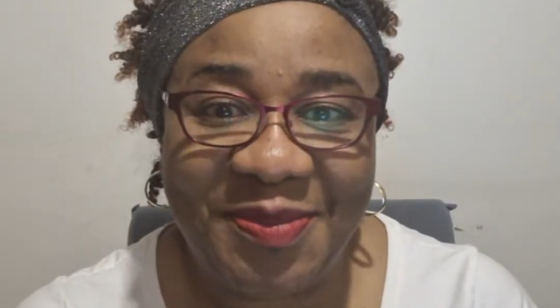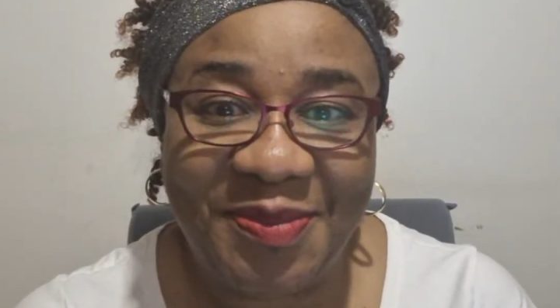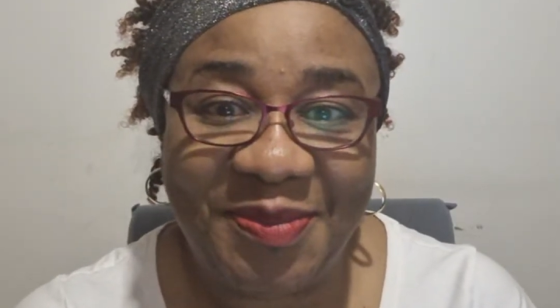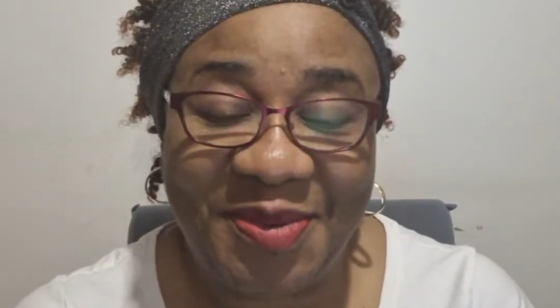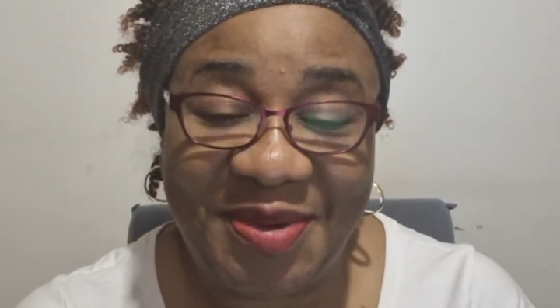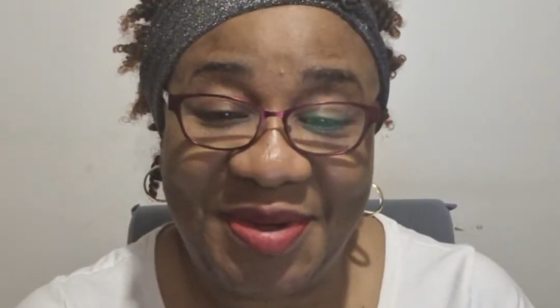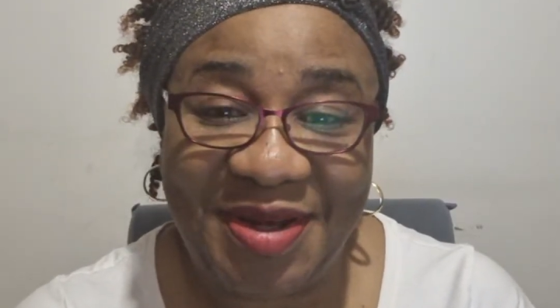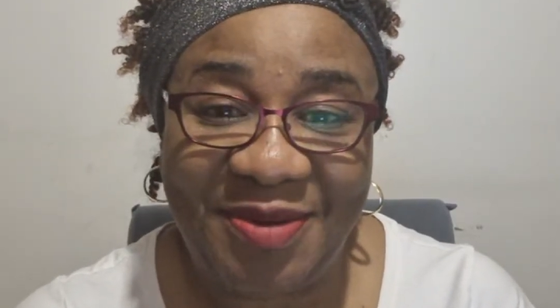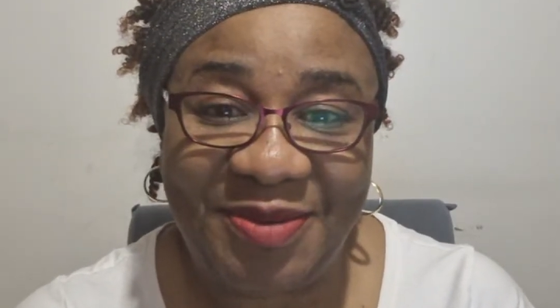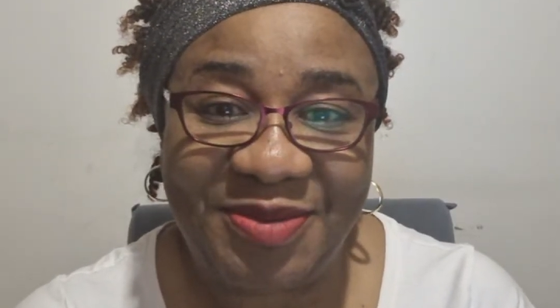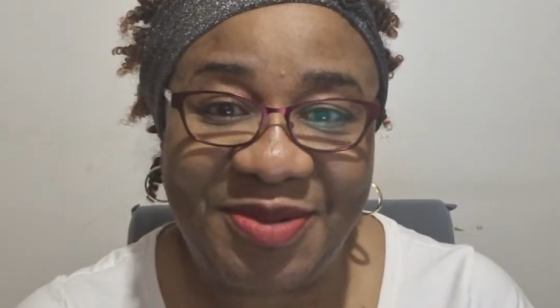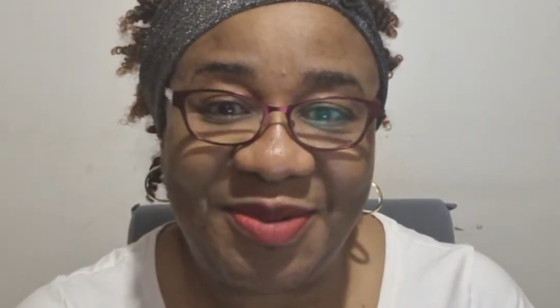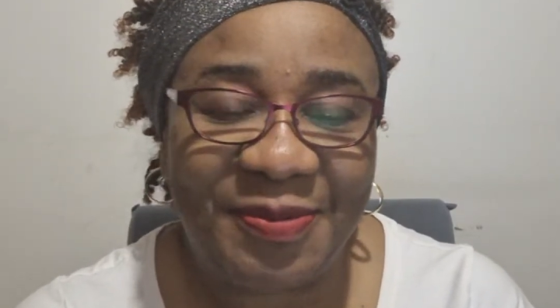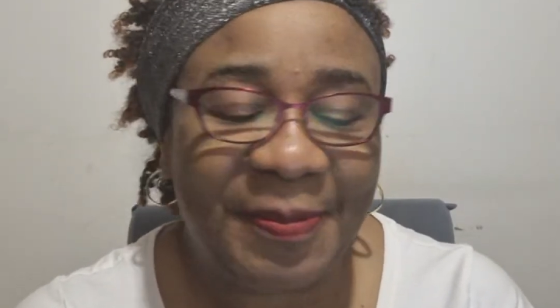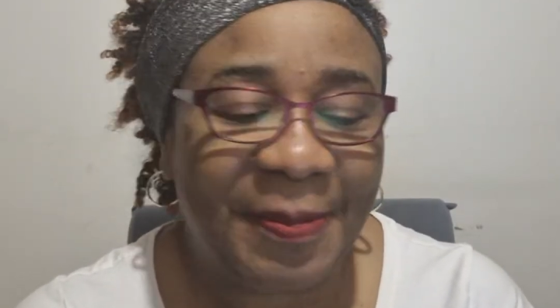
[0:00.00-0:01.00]

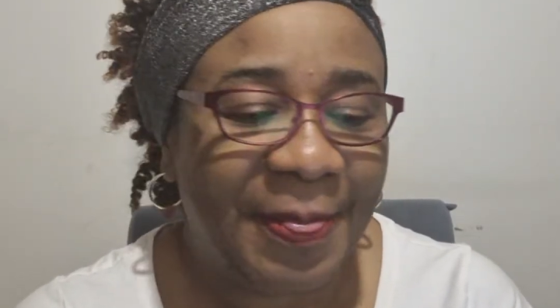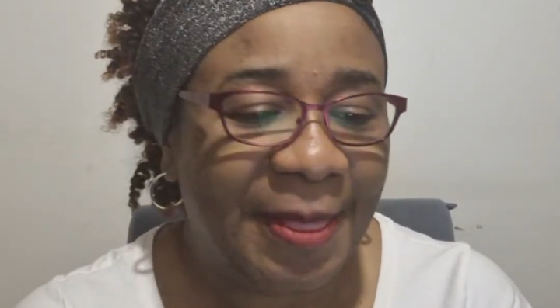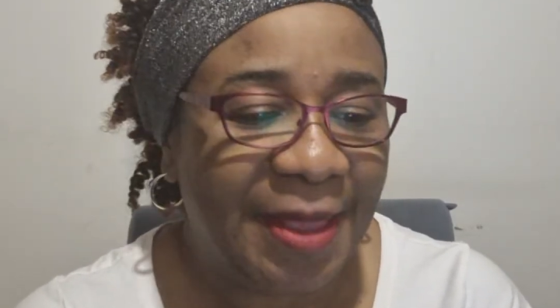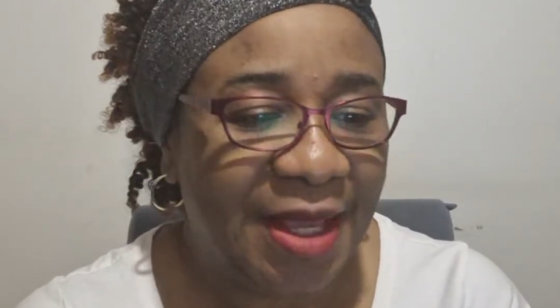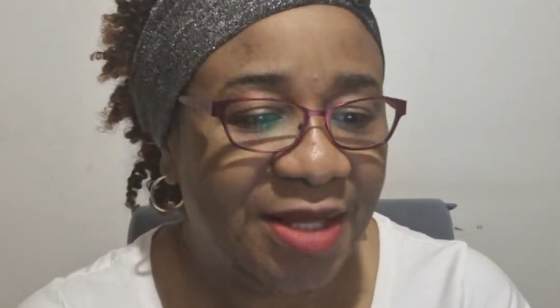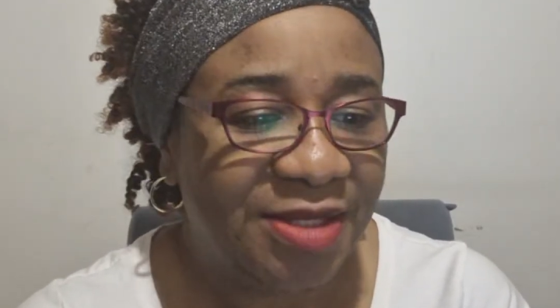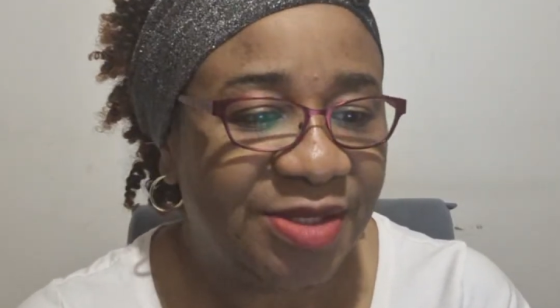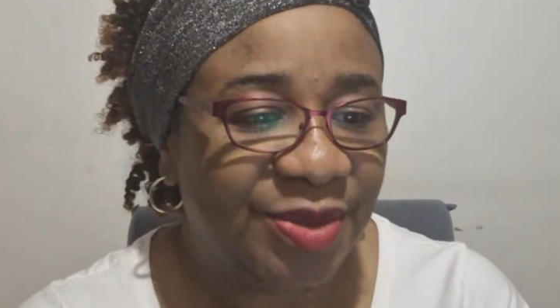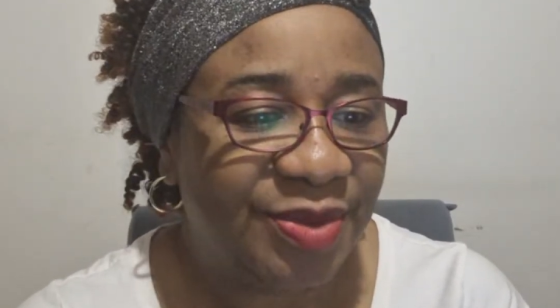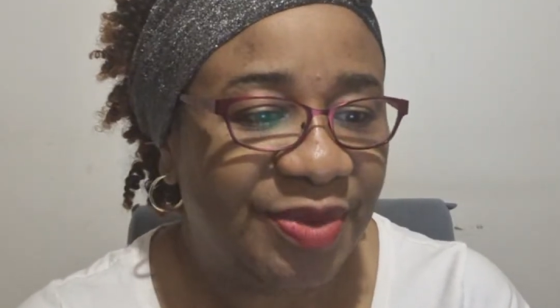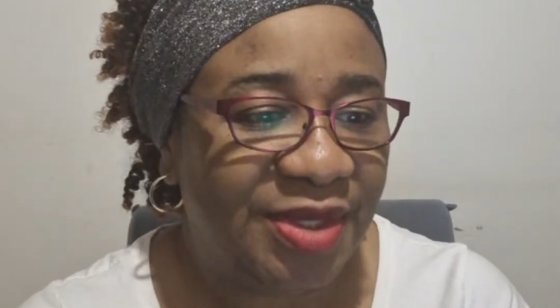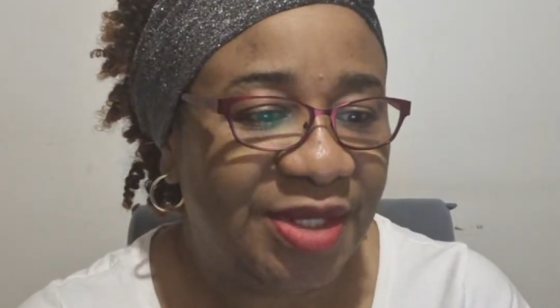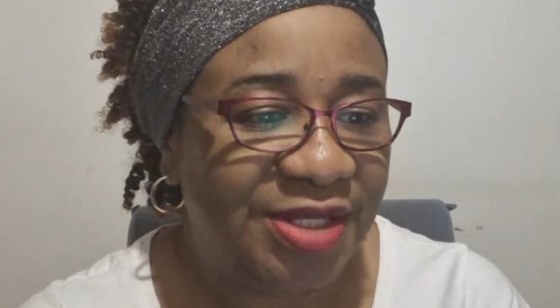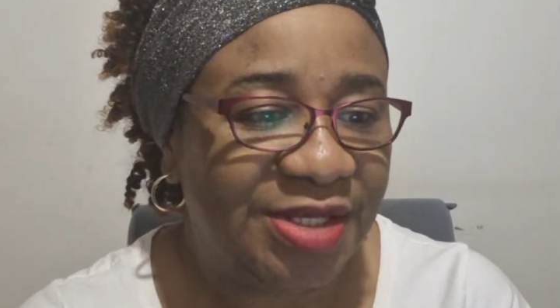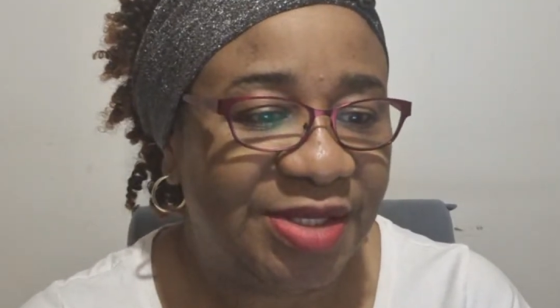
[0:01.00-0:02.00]
burnout. So
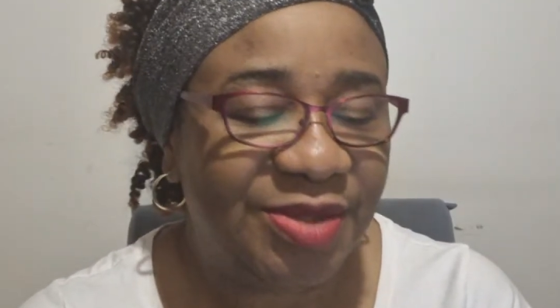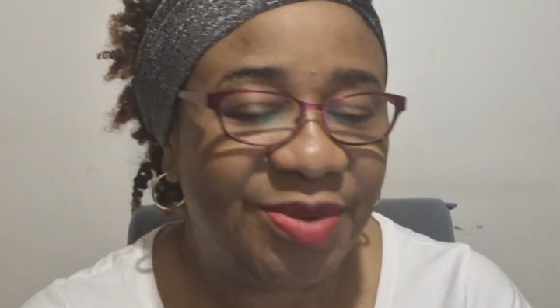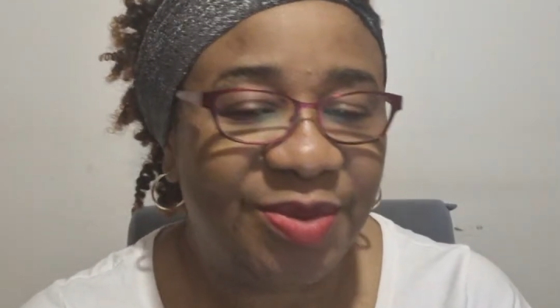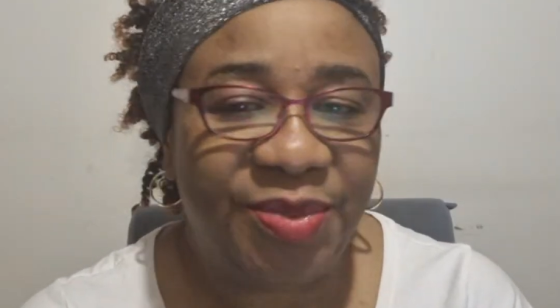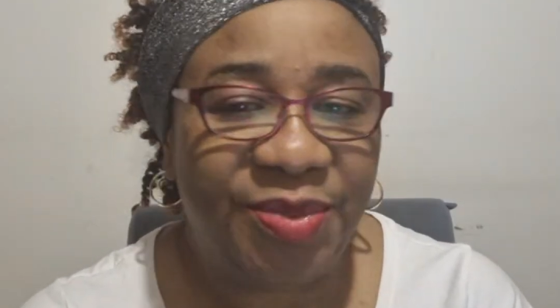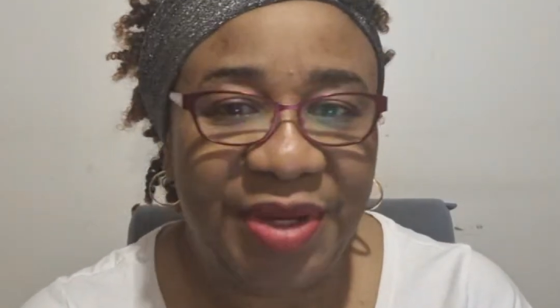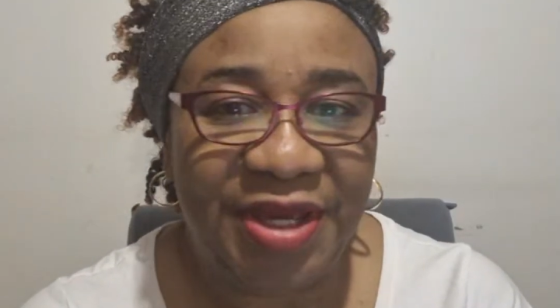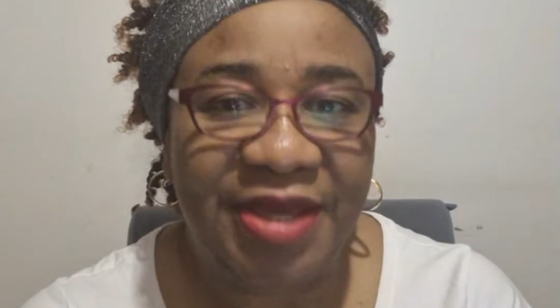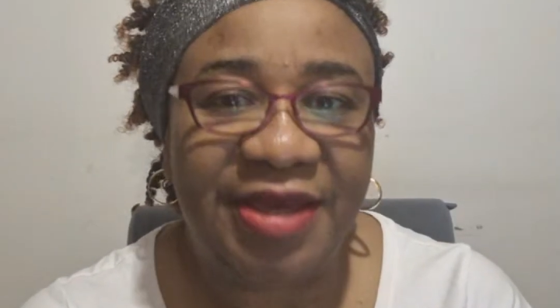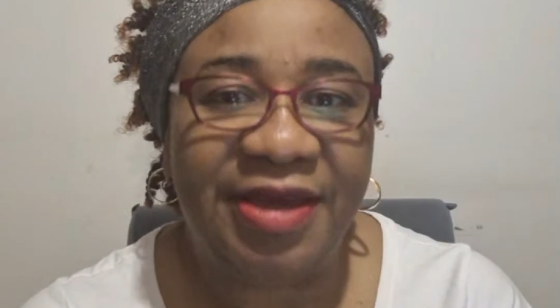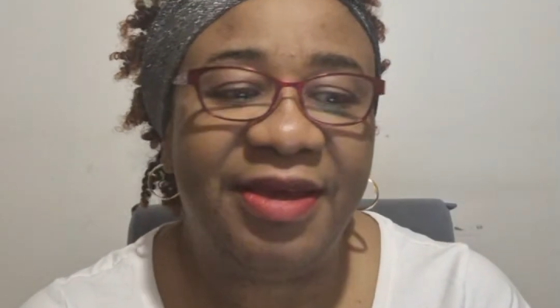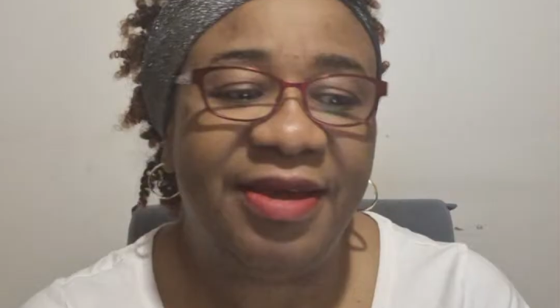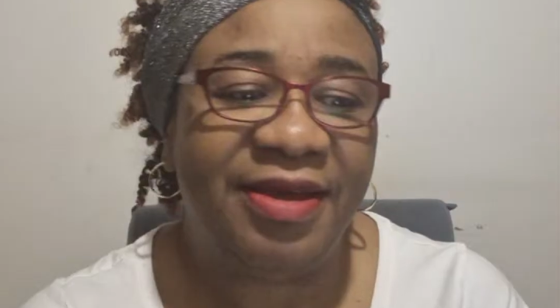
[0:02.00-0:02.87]
this week